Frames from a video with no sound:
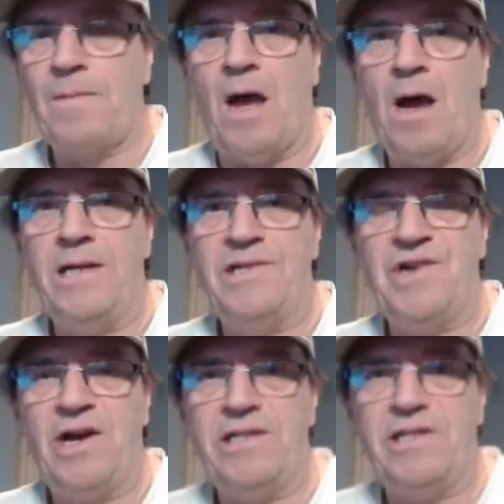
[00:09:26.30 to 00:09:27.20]
I
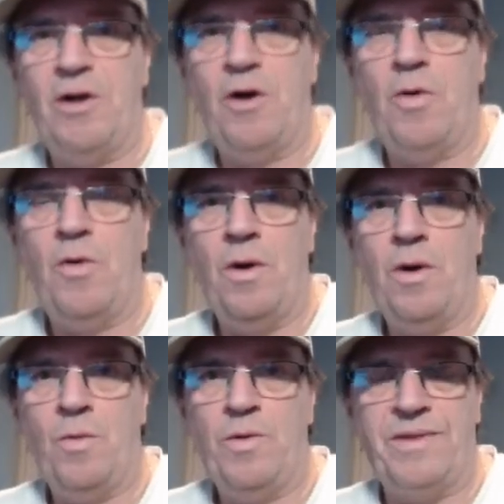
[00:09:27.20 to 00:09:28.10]
decided to go
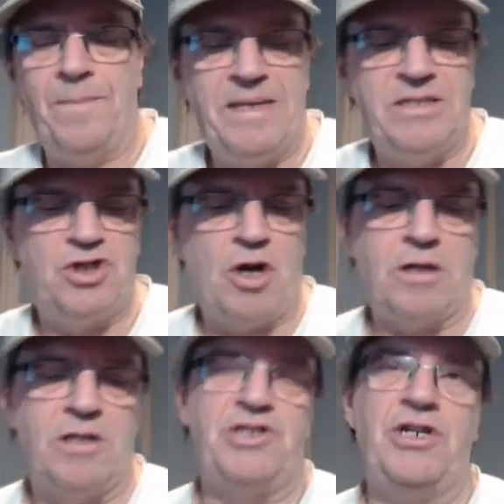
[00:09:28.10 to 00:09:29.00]
with the mint
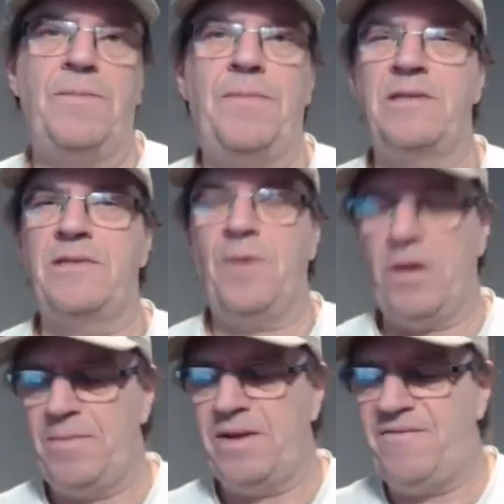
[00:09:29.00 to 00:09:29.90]
chocolate chip because I'm
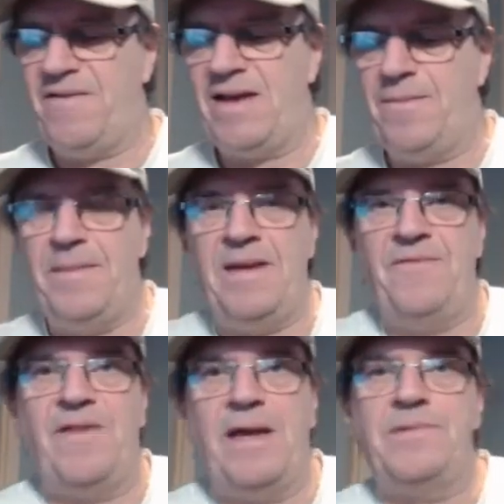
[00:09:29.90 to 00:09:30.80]
not a big fan of
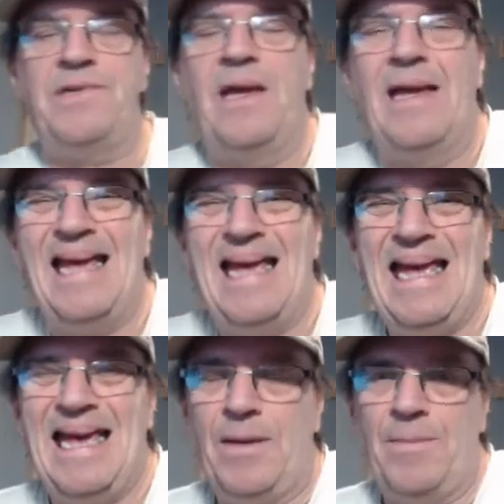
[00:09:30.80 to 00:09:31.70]
mint vapes,
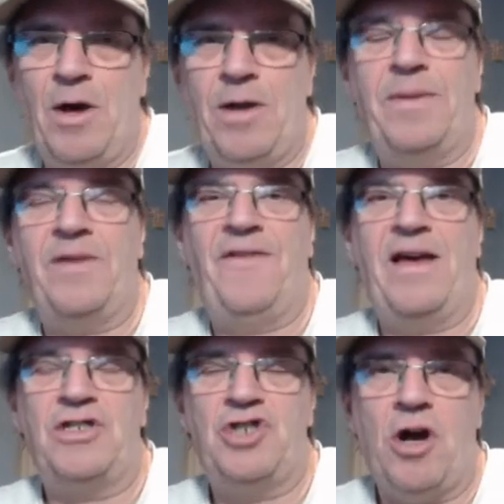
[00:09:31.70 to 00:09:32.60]
and I'm not a big
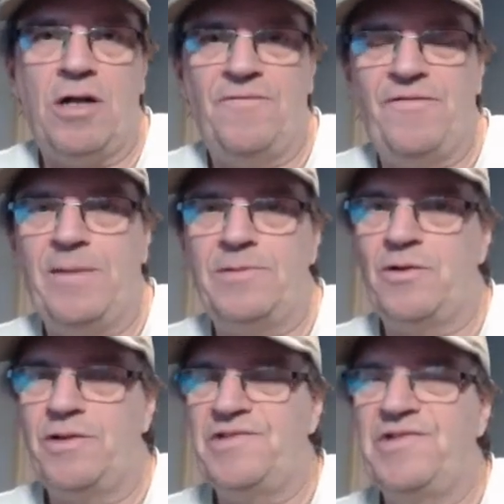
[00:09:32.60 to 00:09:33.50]
fan of chocolate vapes, so
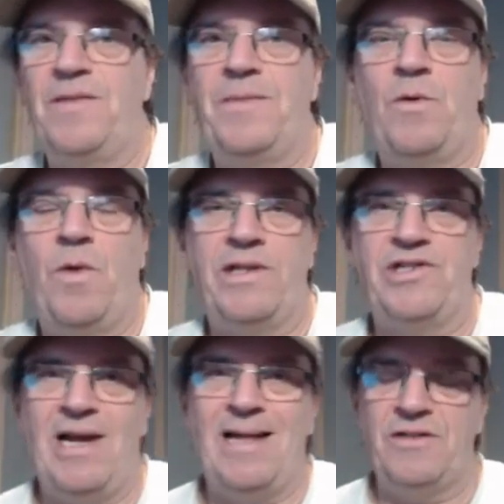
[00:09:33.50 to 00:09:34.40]
this is going to be quite a
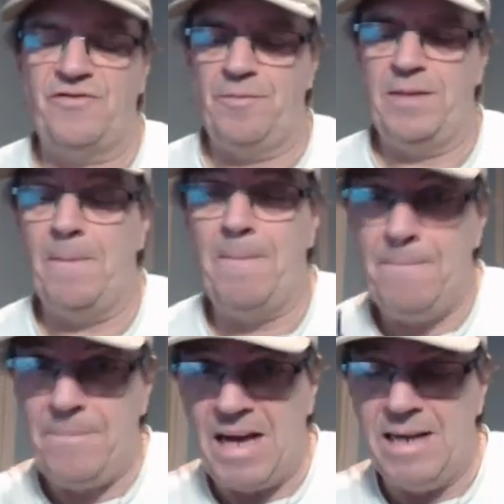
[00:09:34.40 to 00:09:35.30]
challenge for me.
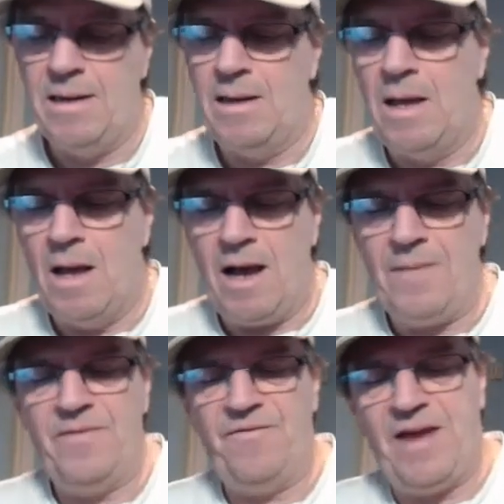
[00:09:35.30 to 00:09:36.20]
But I've
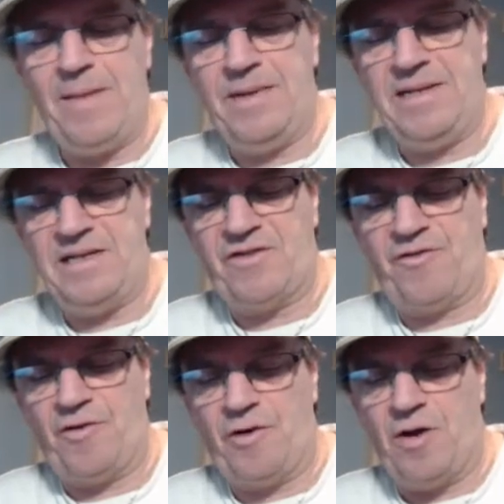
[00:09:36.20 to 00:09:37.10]
been vaping this
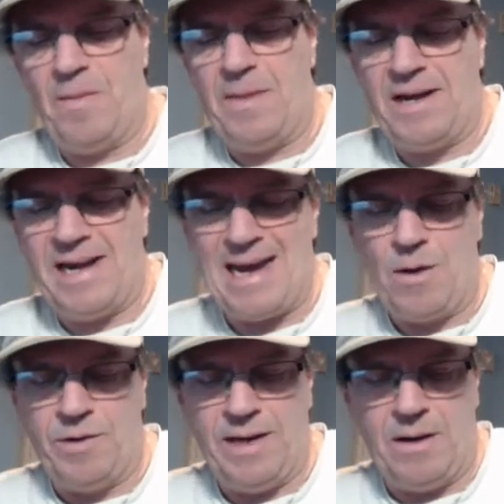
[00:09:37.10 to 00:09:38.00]
for about an
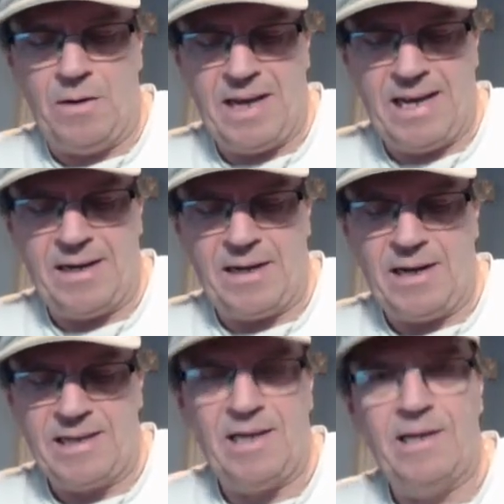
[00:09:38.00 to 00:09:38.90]
hour now, and I got
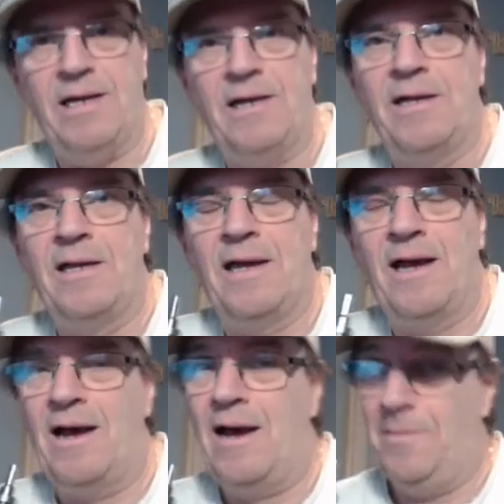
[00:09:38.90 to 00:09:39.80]
to tell you,
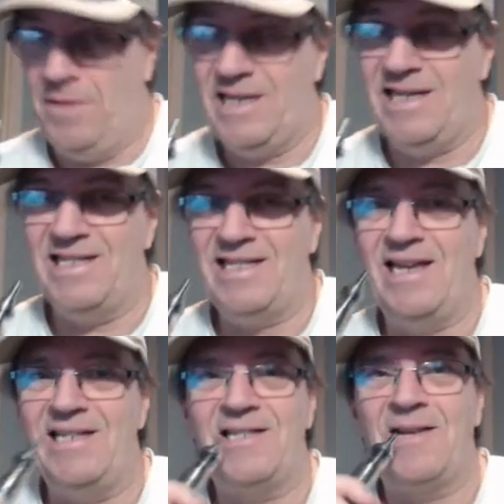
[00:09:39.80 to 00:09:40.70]
I'm liking the taste.